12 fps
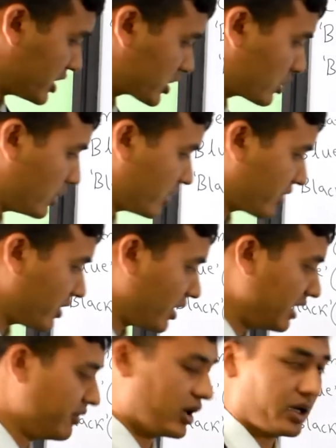squeeze
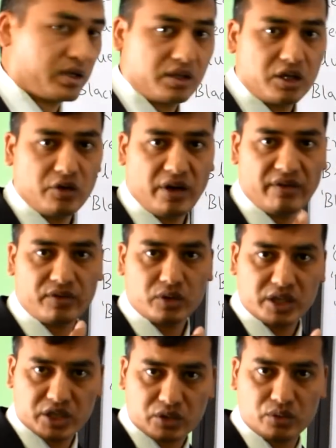the lever. You have
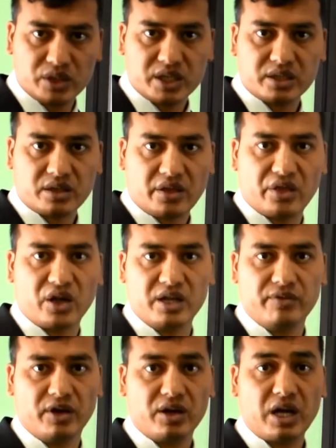to squeeze the
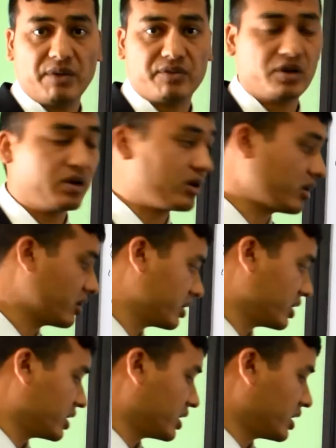lever after